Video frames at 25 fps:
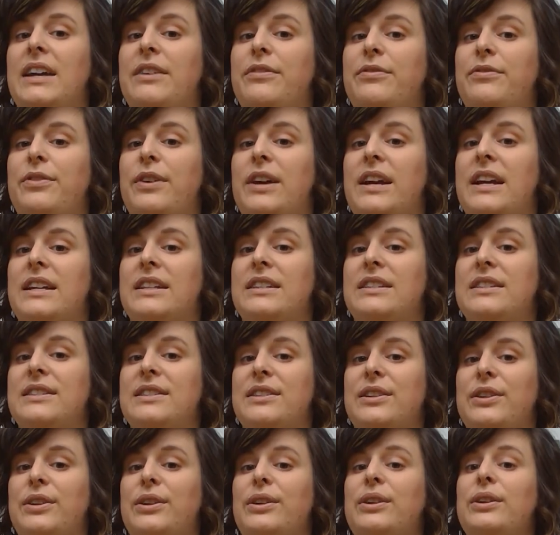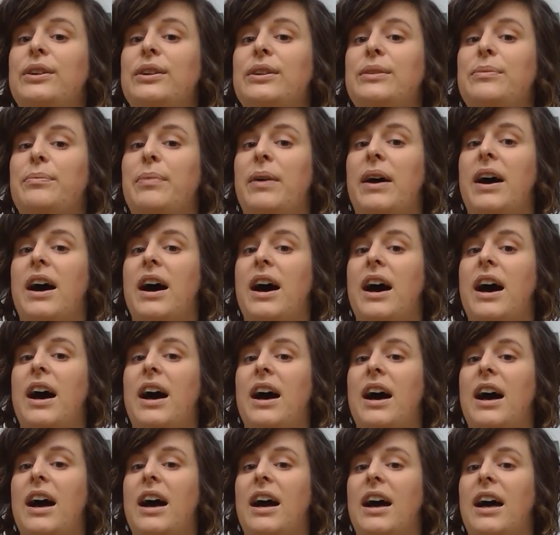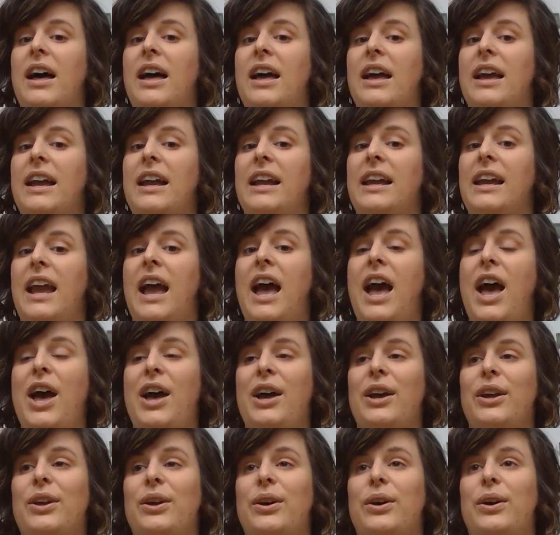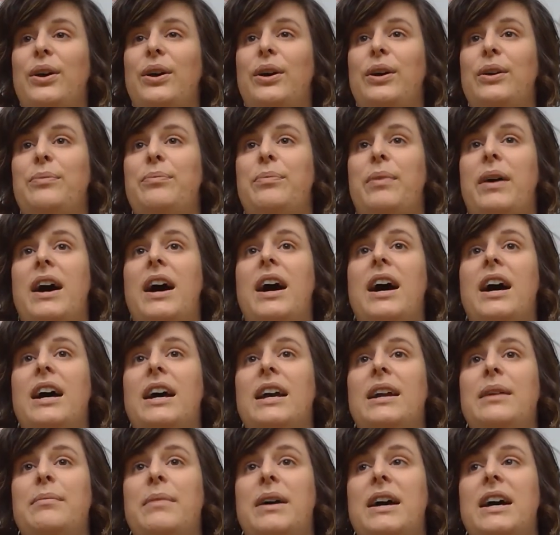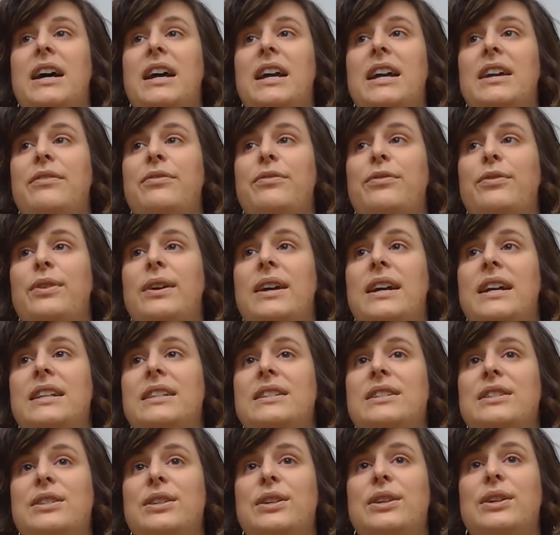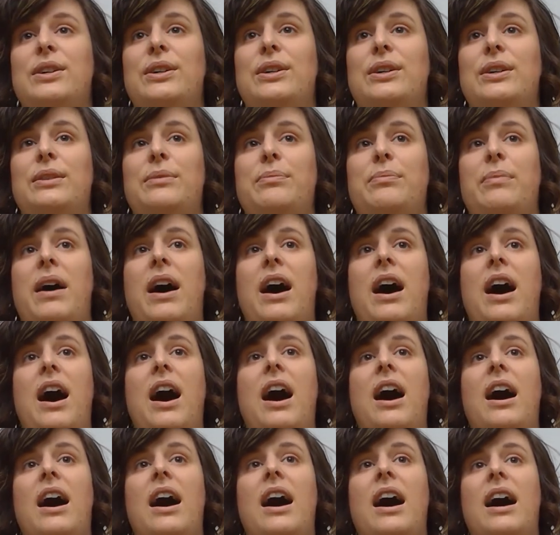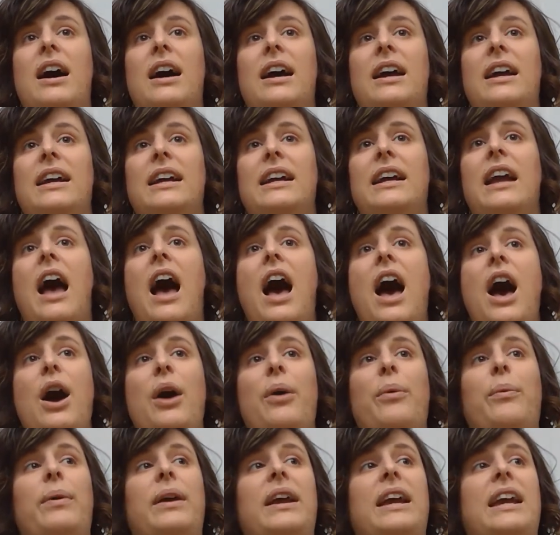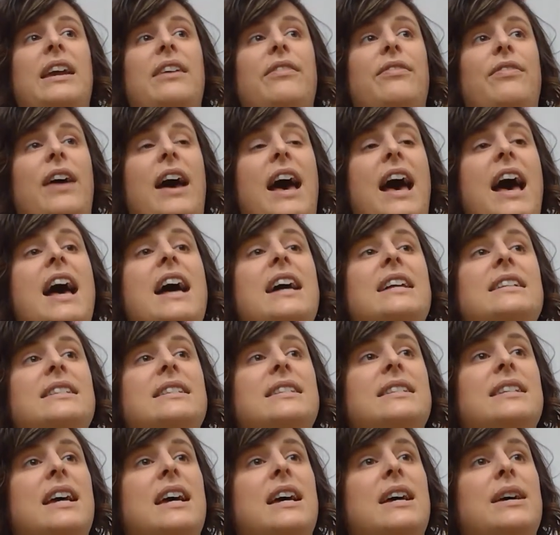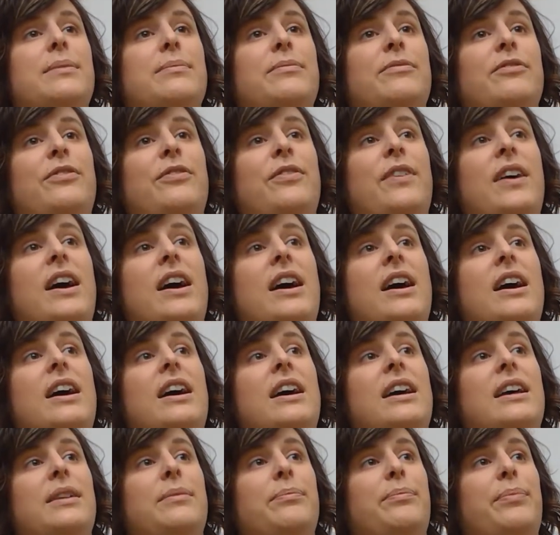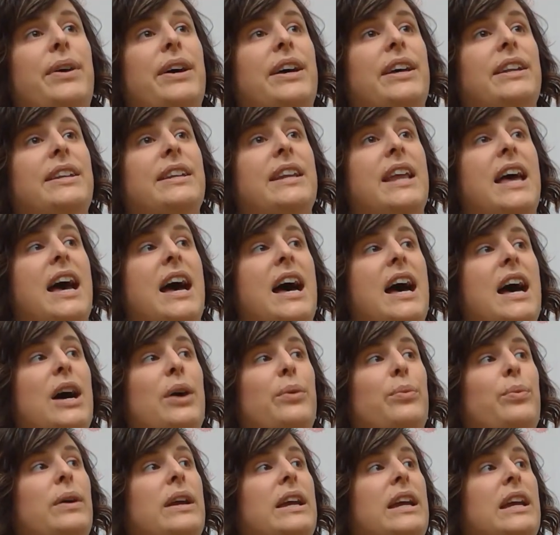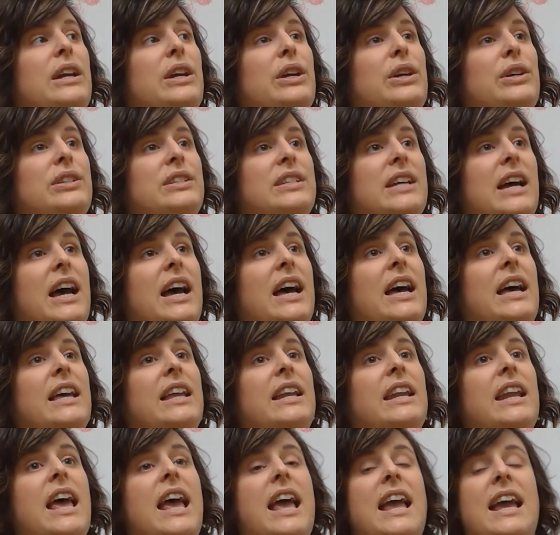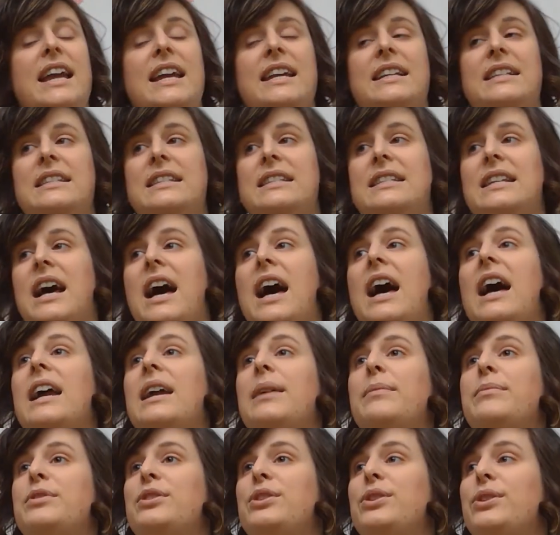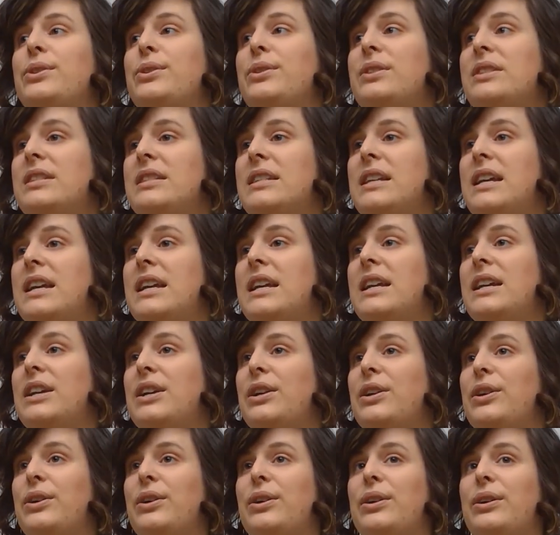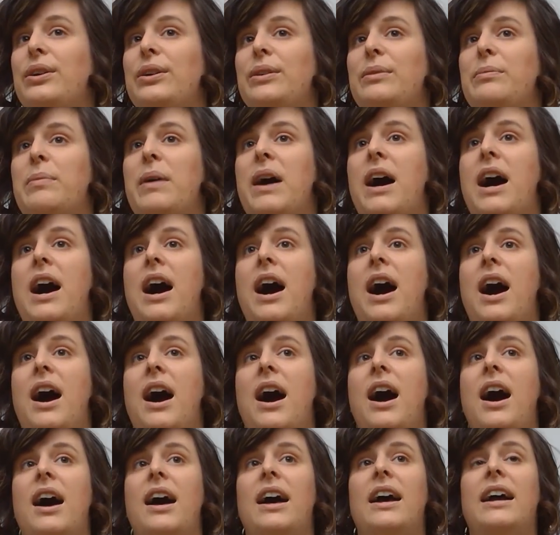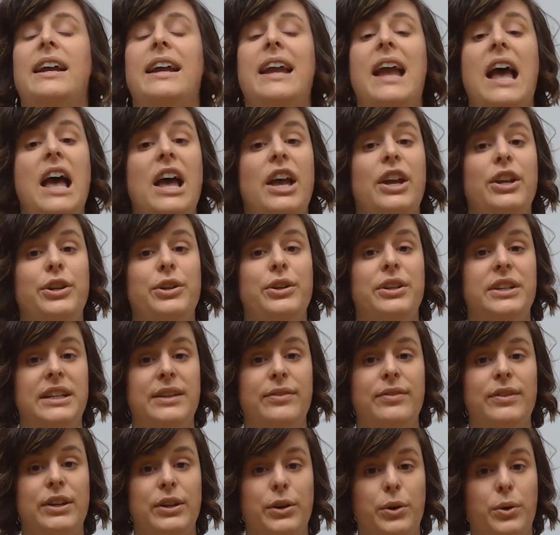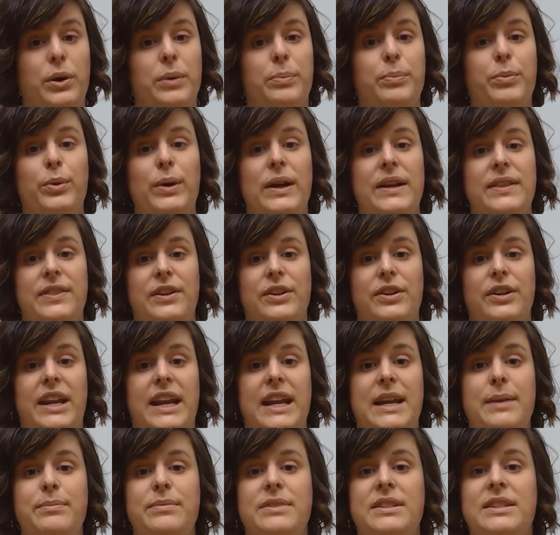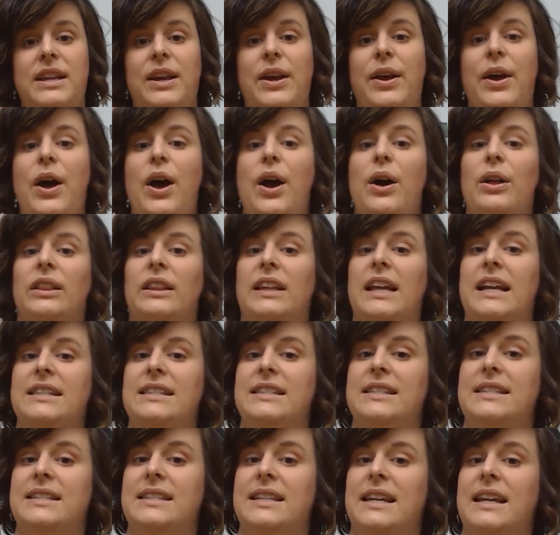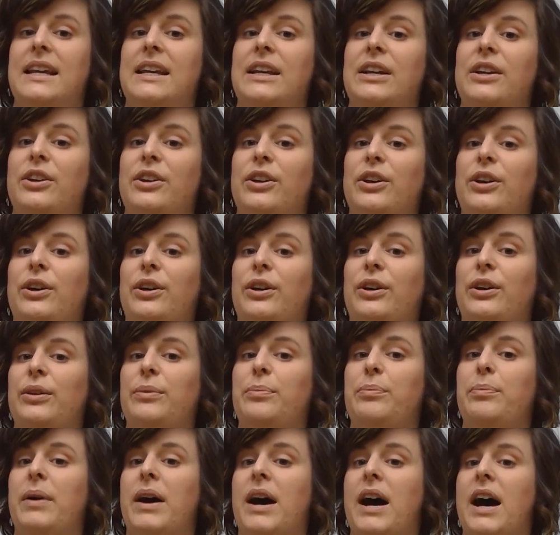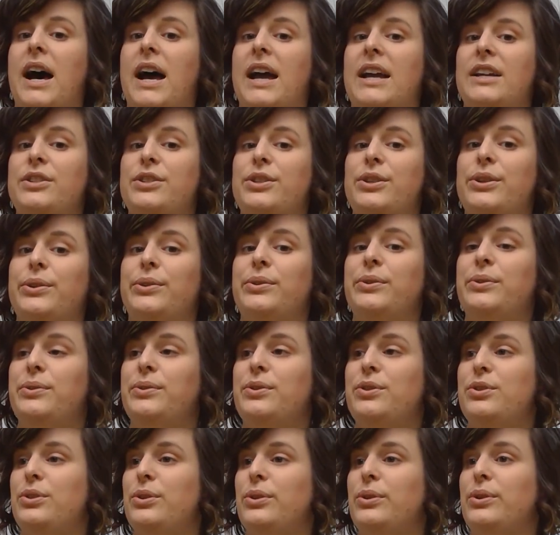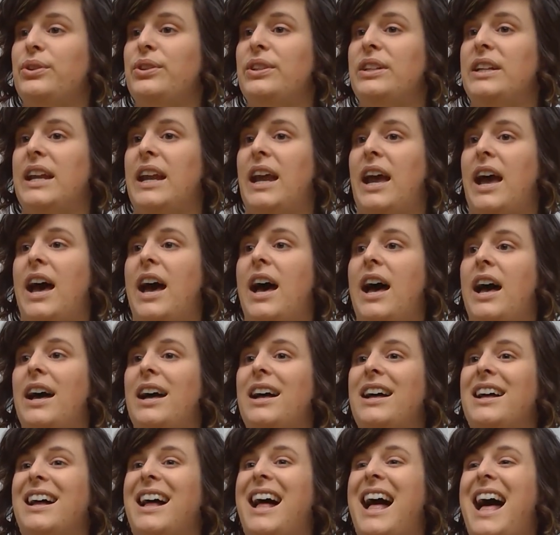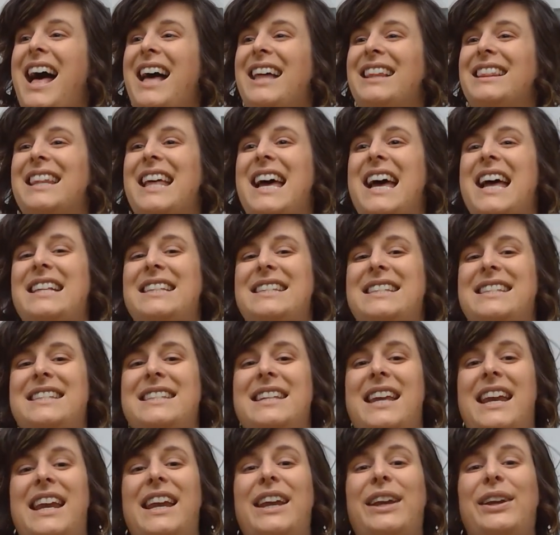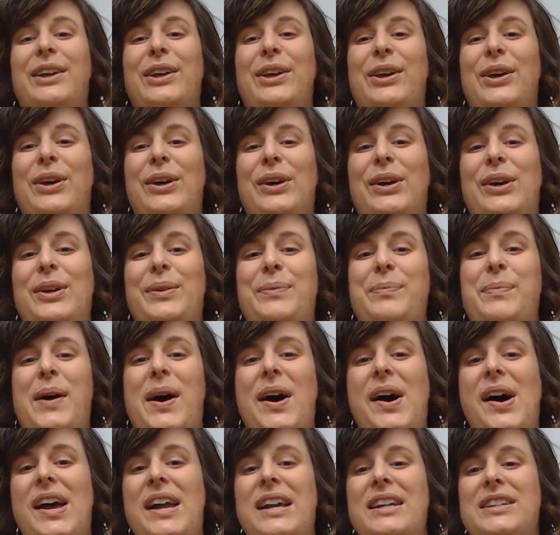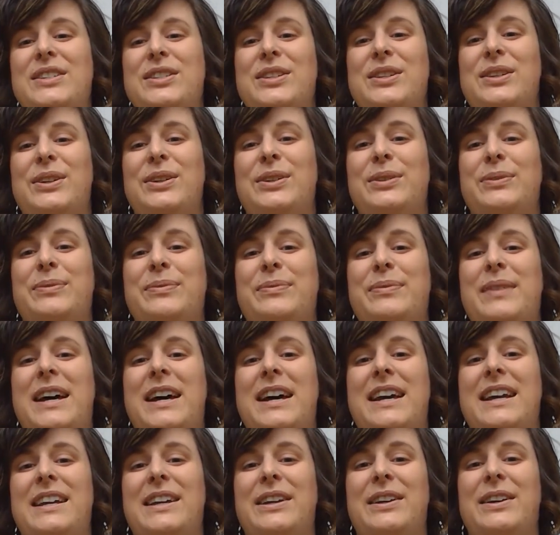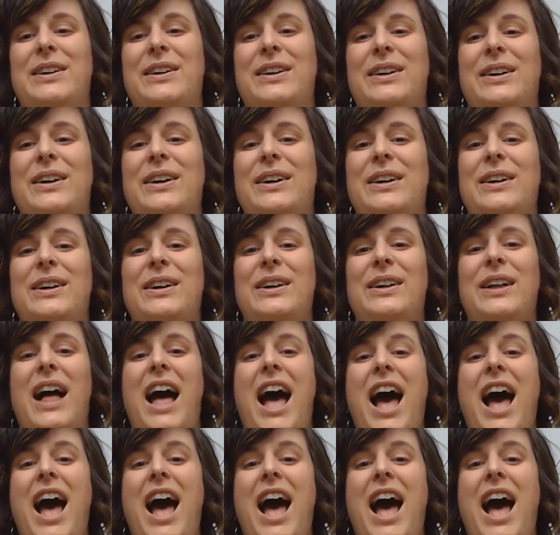friends, goodbye. Goodbye, my friends, goodbye. We've had some fun, but now we're done. It's time to sing goodbye. You can even incorporate their names. Let's sing goodbye to Julia. Let's sing goodbye to Michael.